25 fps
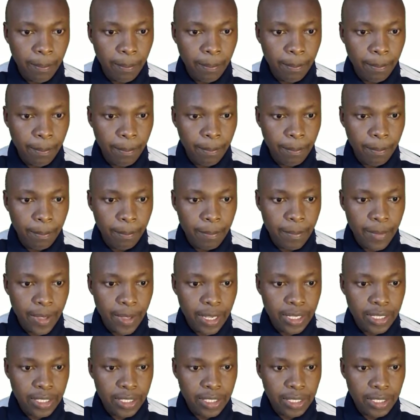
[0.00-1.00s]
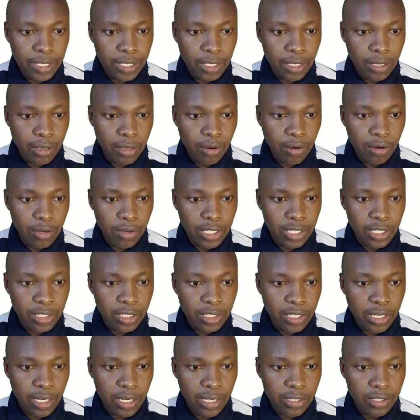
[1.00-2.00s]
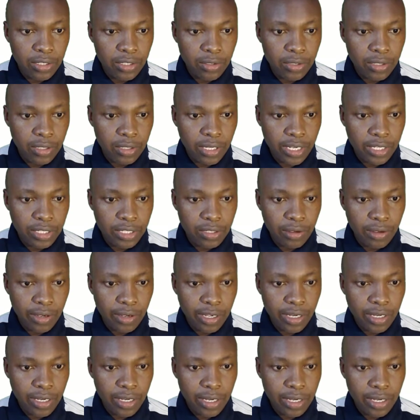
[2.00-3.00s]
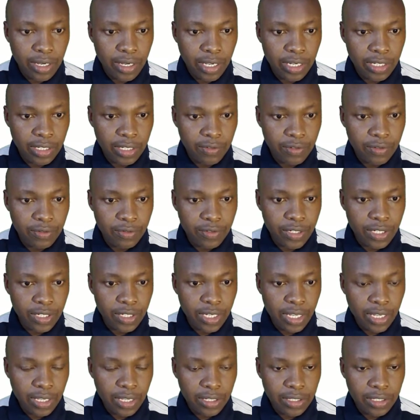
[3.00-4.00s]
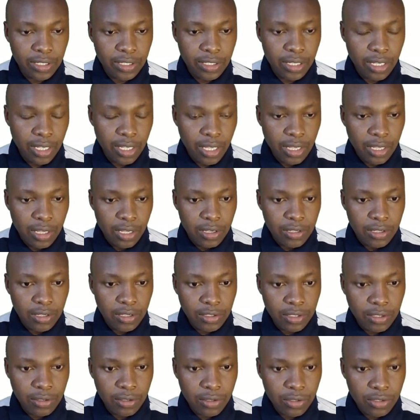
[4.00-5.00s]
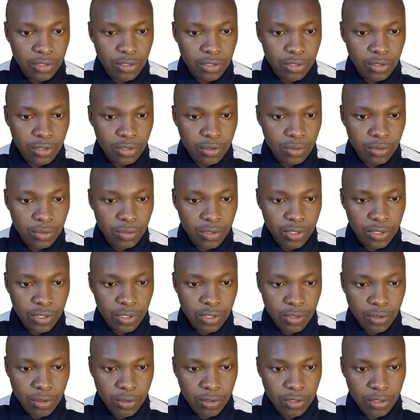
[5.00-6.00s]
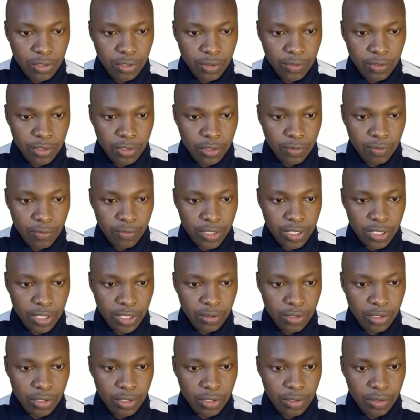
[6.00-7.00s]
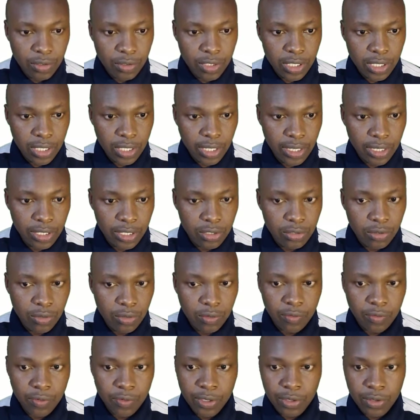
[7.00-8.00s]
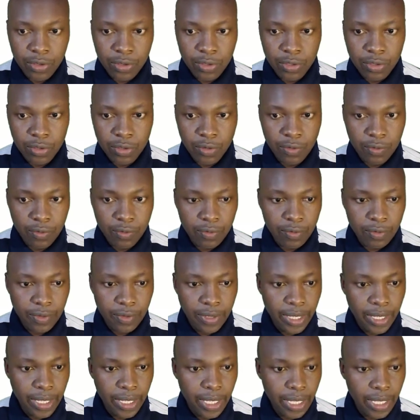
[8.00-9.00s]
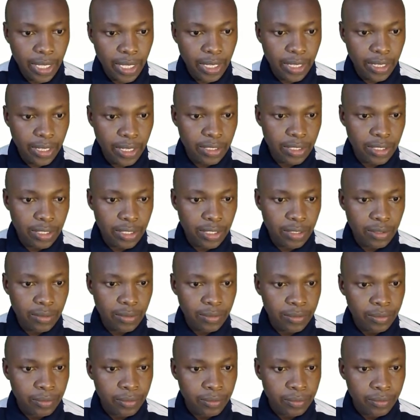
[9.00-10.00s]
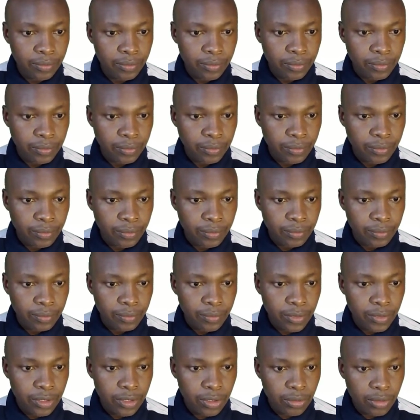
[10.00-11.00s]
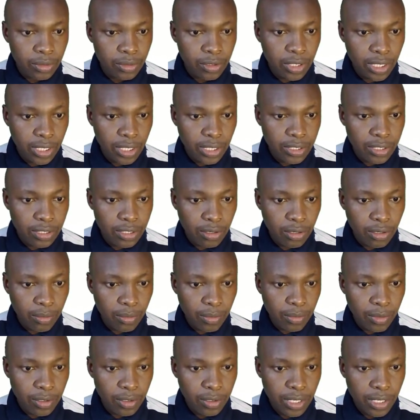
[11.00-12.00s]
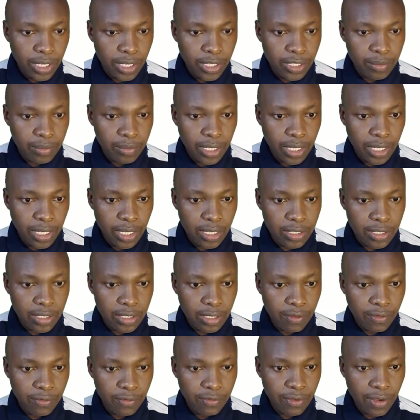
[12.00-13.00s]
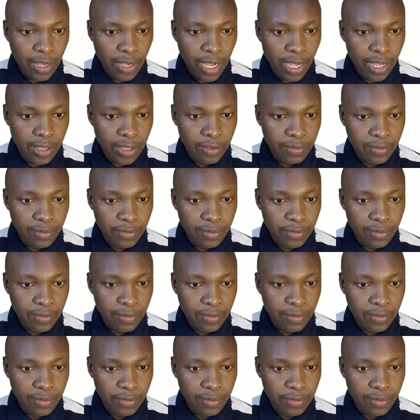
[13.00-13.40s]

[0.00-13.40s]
x coordinate. So 3x squared negative 15x is equals to 0. So we solve this equation, we shall get two values of x. So 3x is common, x minus 5.